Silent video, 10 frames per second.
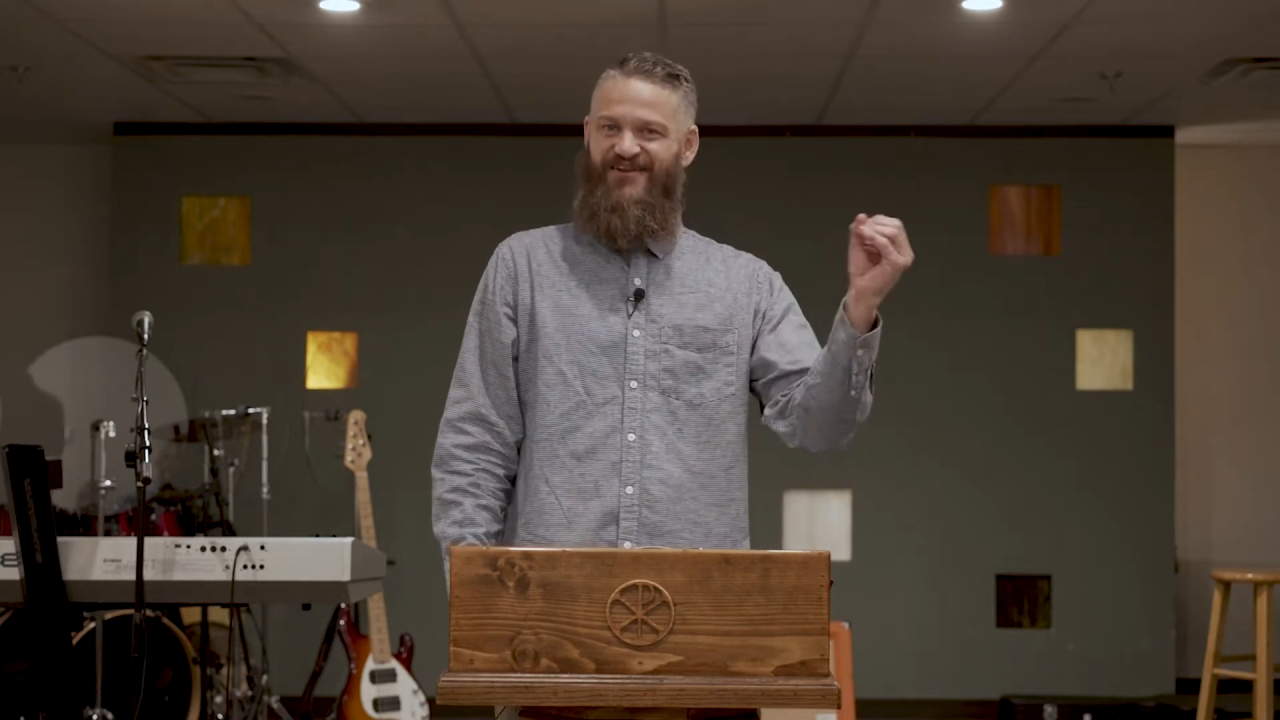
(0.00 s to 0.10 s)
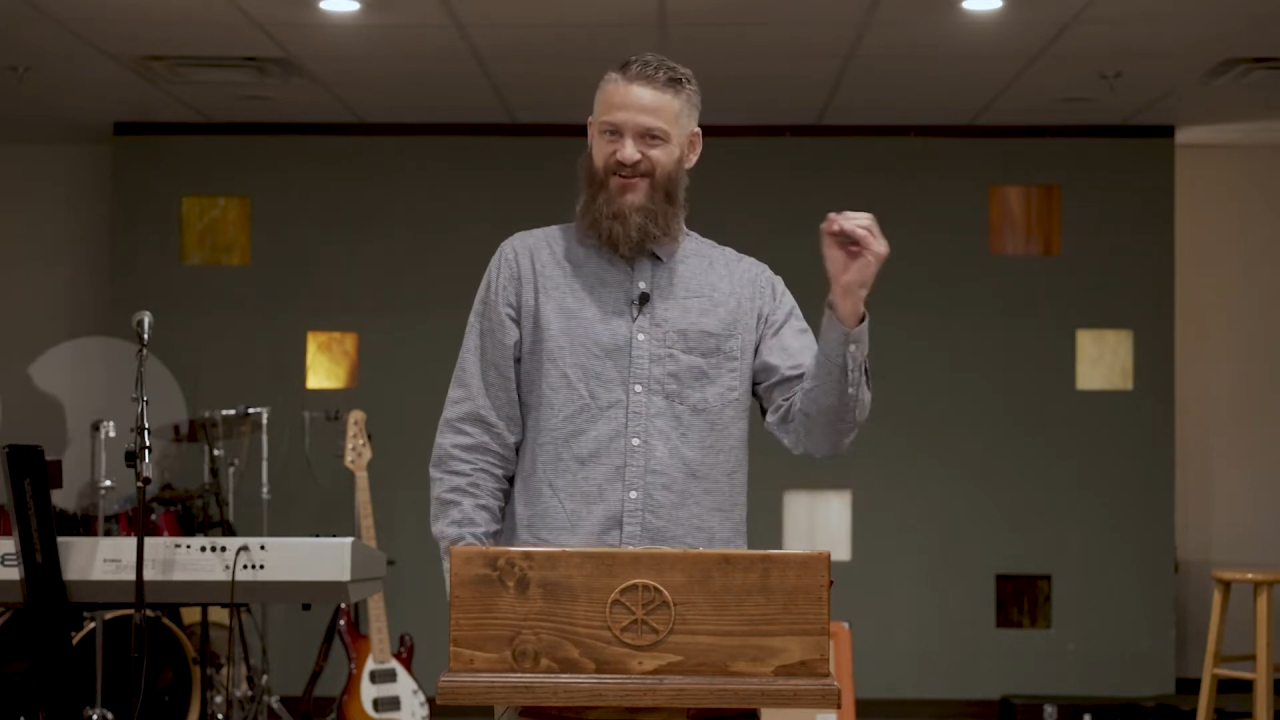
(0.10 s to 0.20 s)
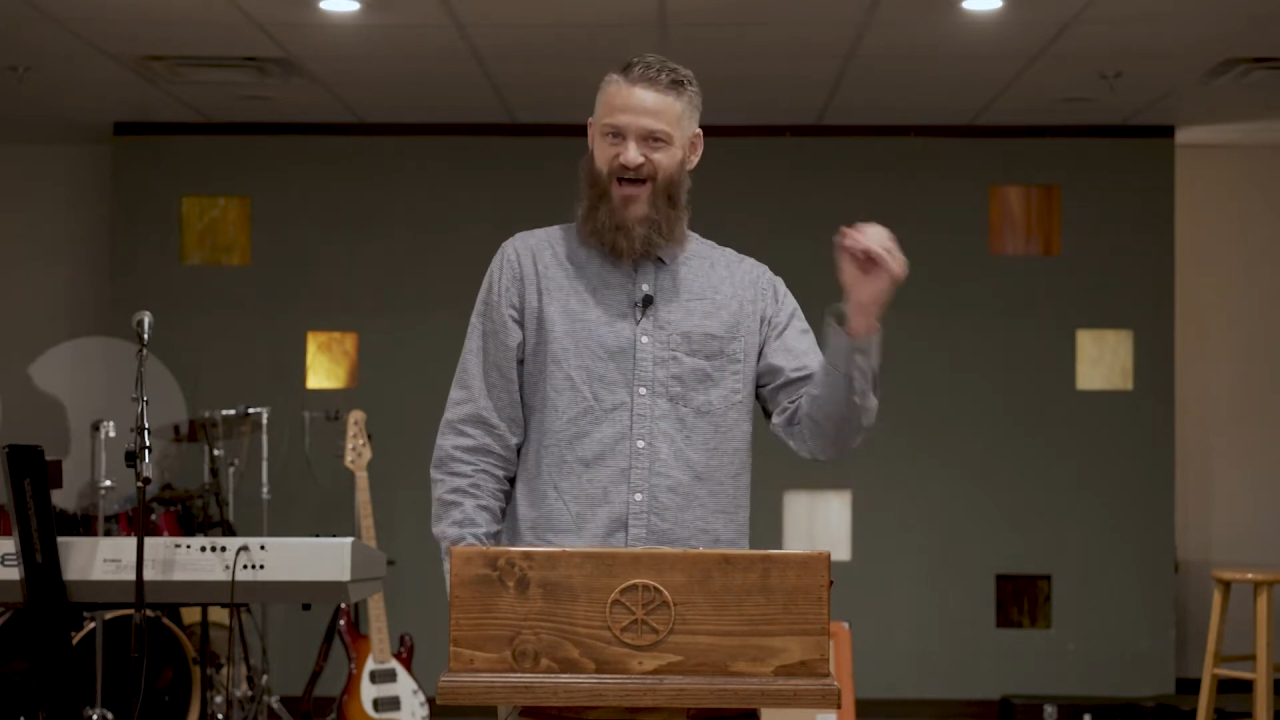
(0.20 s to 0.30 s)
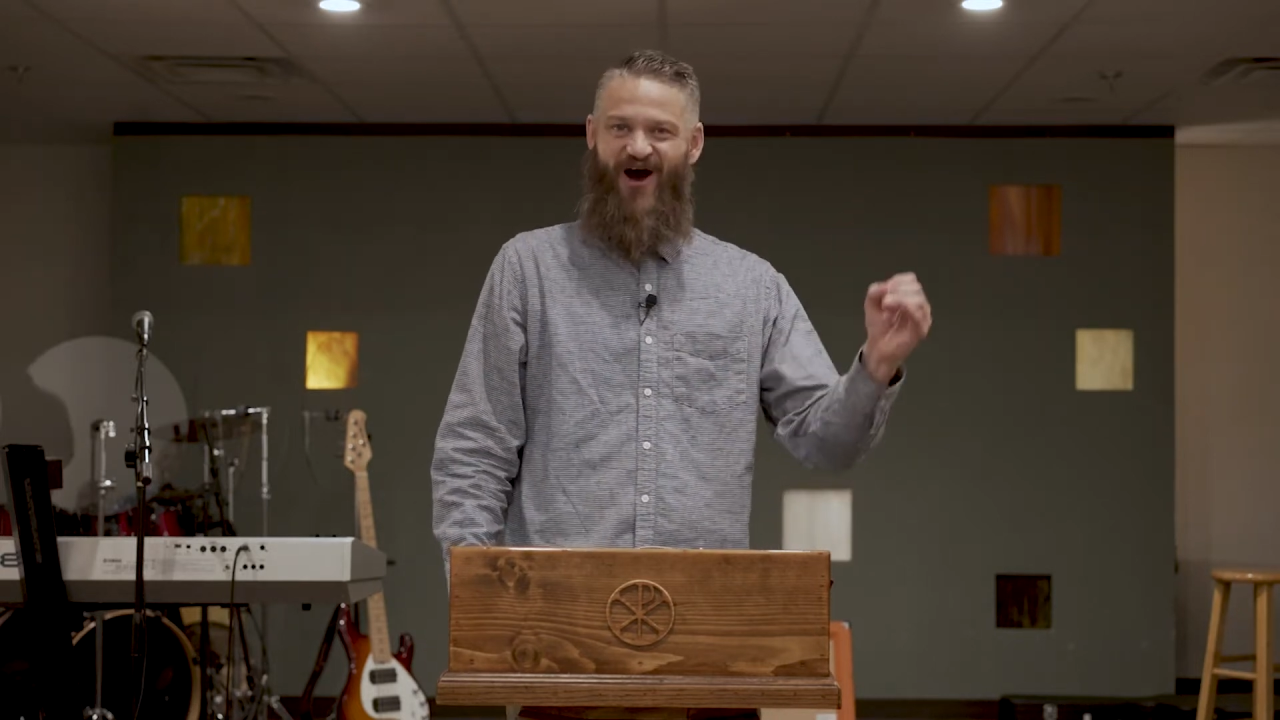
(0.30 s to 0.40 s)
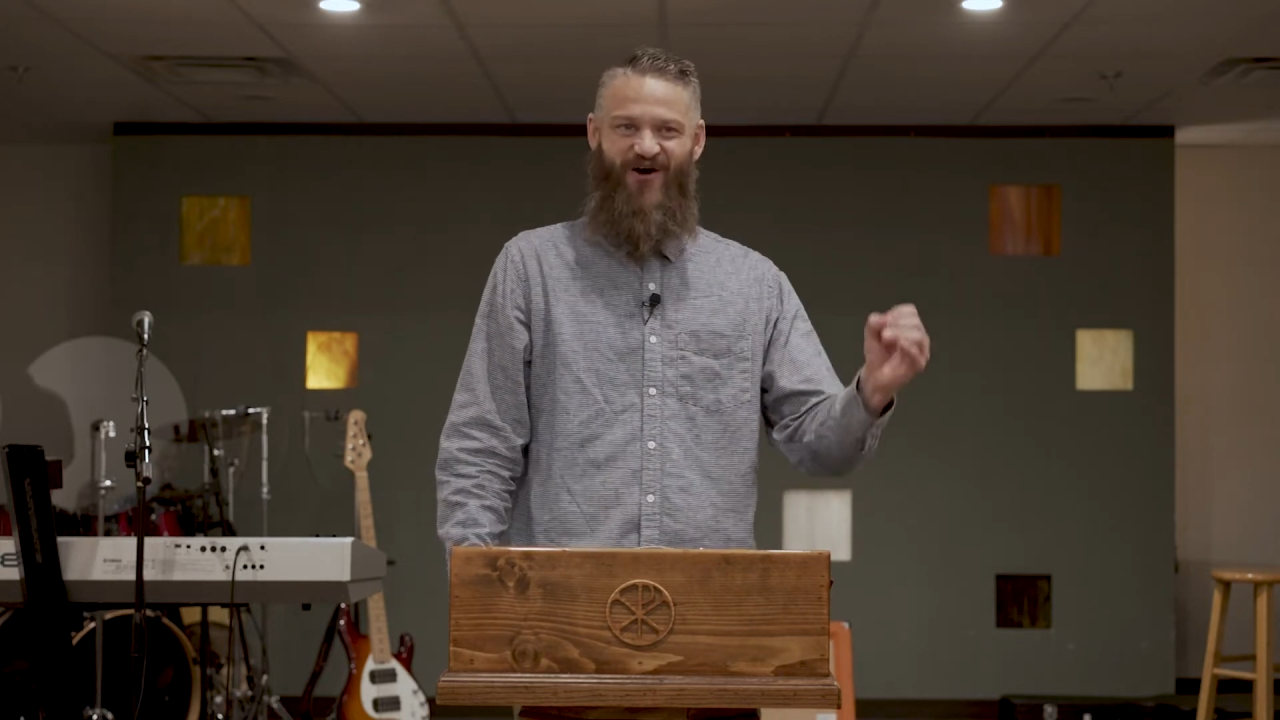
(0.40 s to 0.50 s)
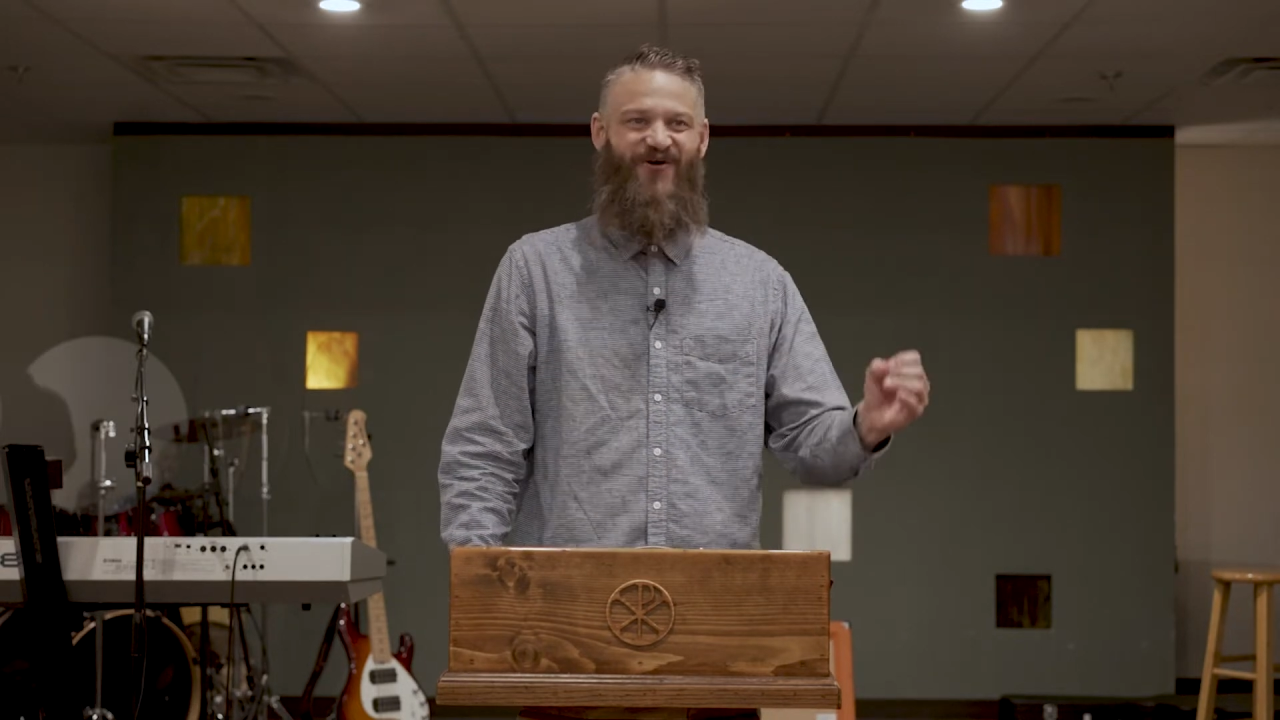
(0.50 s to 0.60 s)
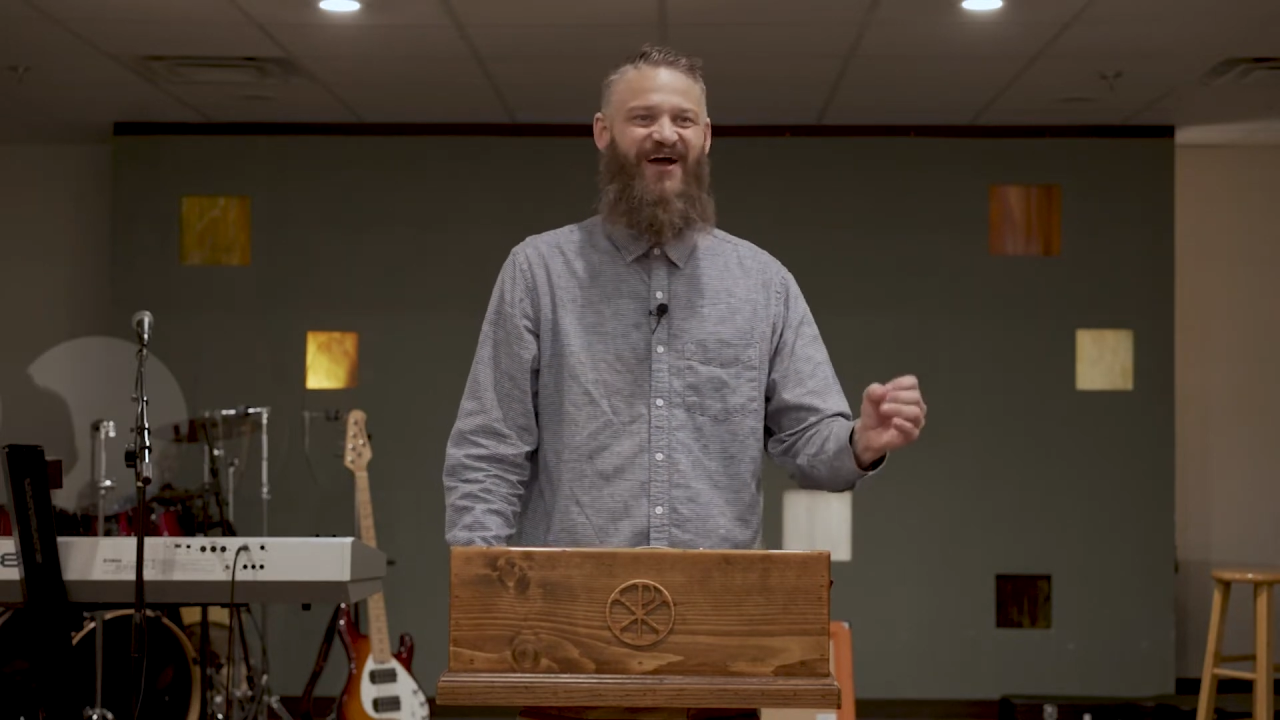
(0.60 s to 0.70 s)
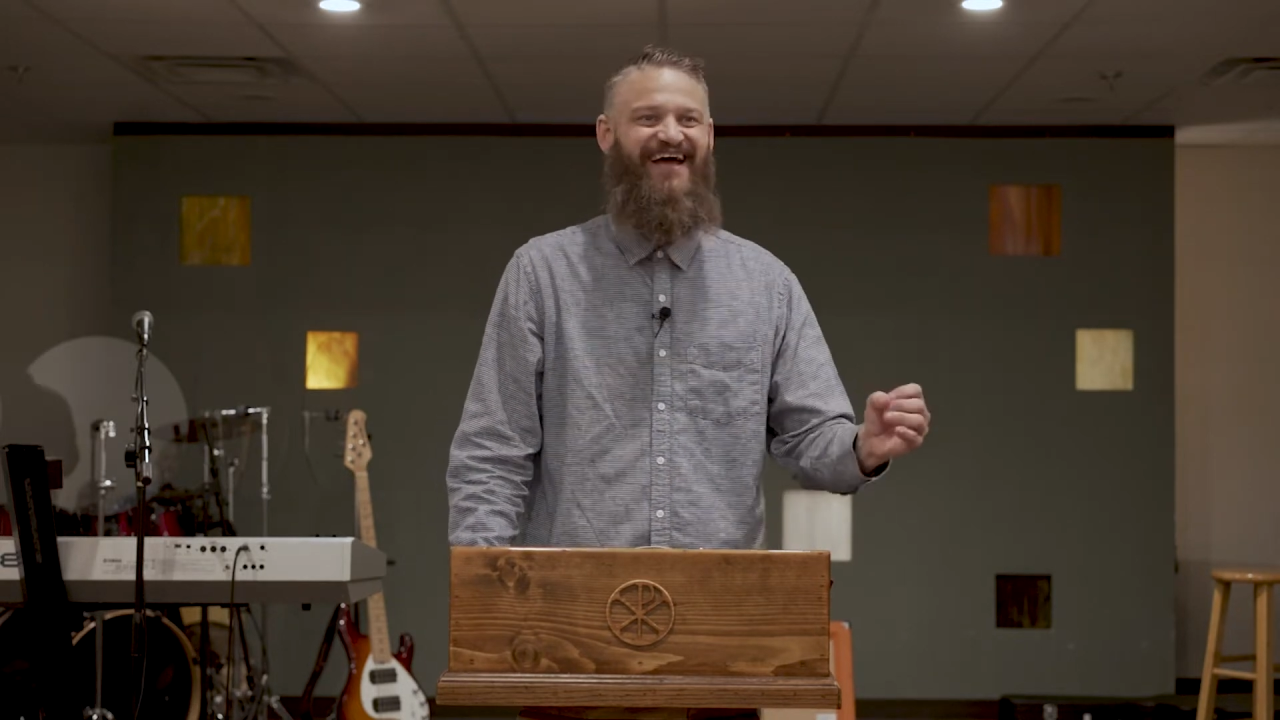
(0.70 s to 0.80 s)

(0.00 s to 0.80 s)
No.